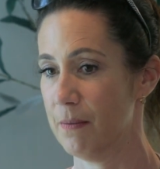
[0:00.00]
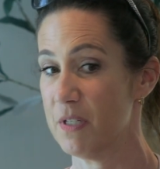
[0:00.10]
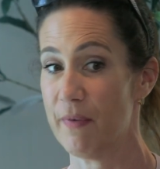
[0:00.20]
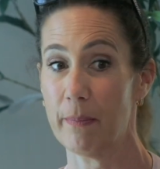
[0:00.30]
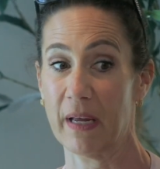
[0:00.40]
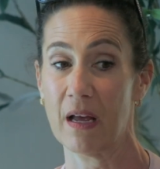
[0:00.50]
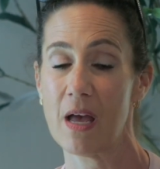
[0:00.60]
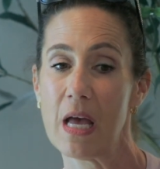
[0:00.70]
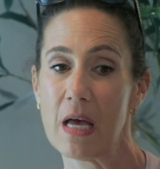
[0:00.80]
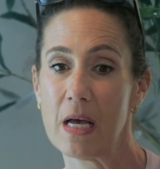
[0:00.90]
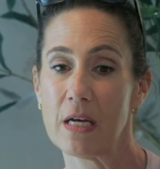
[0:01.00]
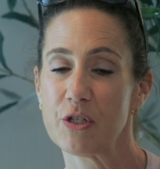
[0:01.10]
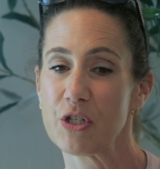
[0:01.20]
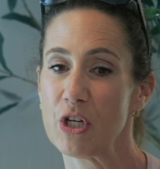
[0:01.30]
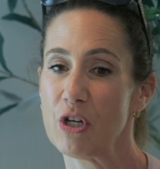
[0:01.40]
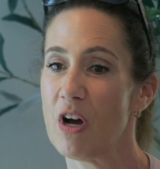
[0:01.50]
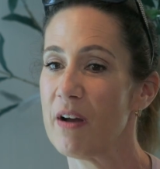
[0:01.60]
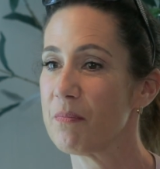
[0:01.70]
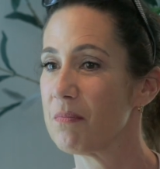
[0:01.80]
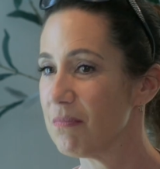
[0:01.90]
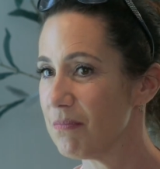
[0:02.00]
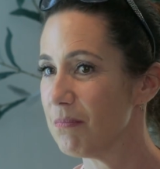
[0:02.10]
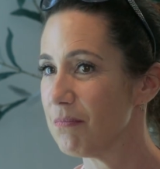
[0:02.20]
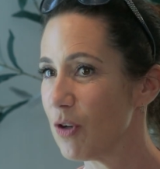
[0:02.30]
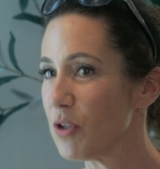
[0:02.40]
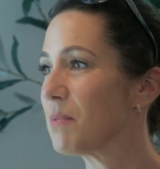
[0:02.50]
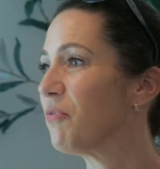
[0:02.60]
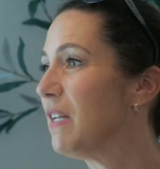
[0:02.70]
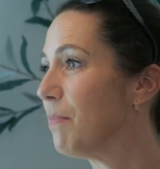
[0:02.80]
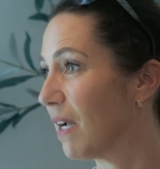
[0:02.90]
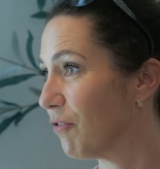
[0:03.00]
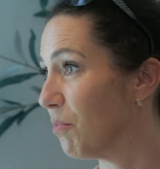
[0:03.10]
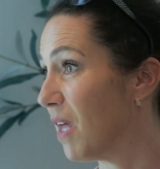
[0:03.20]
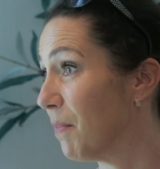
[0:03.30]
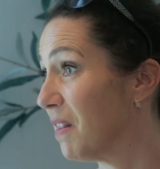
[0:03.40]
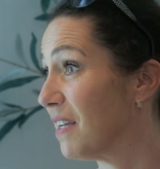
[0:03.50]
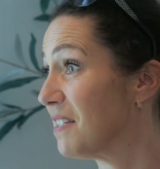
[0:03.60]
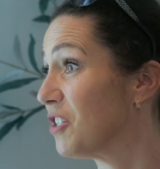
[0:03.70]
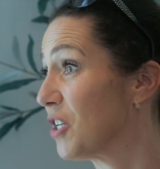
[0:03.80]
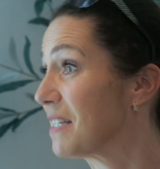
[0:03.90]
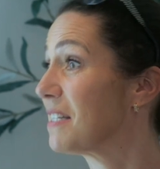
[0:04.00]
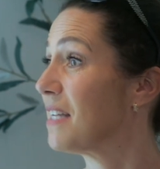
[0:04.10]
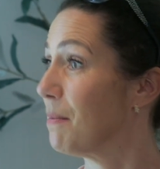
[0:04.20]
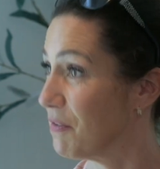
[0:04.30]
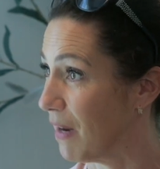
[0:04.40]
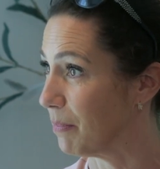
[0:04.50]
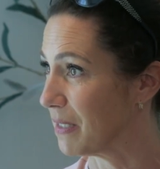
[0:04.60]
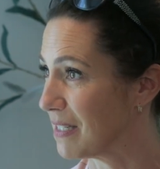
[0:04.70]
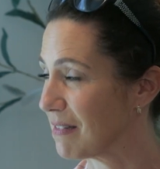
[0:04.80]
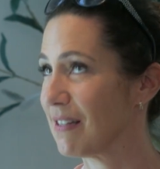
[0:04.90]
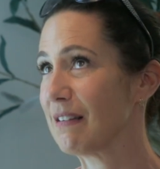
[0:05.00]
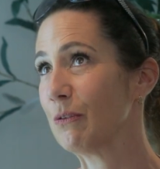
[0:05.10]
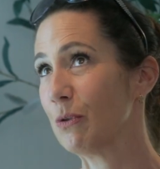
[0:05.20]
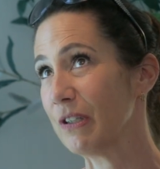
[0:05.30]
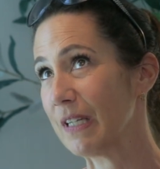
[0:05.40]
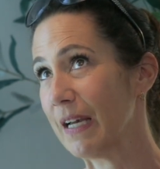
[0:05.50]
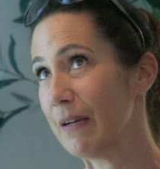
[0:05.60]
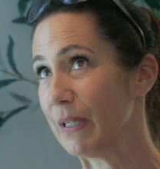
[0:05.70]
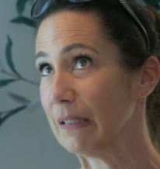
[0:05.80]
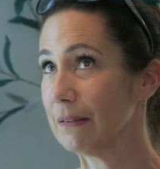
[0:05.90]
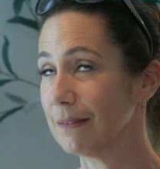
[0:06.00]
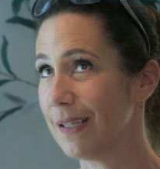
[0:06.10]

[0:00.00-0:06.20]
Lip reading: developing. So I got some feedback from them, and they suggested the same developers. And I thought, okay, well,